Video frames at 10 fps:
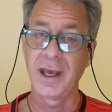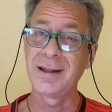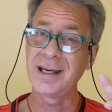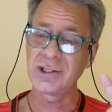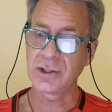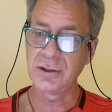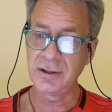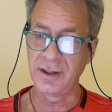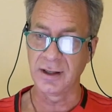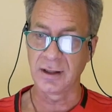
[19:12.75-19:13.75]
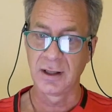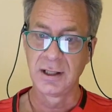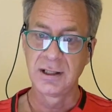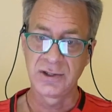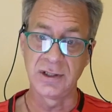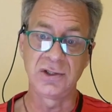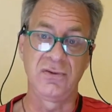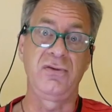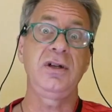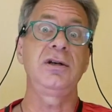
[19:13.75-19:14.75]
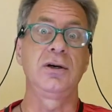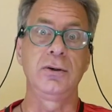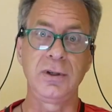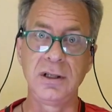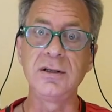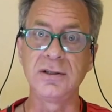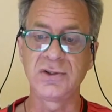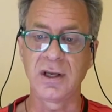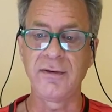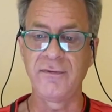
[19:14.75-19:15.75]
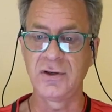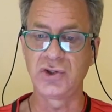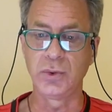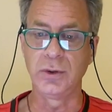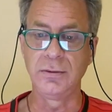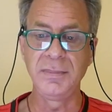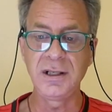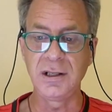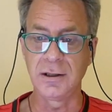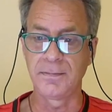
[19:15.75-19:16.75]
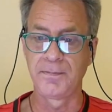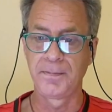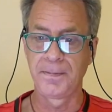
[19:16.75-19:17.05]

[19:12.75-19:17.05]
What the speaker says: And that's a good thing, since video is a visual medium.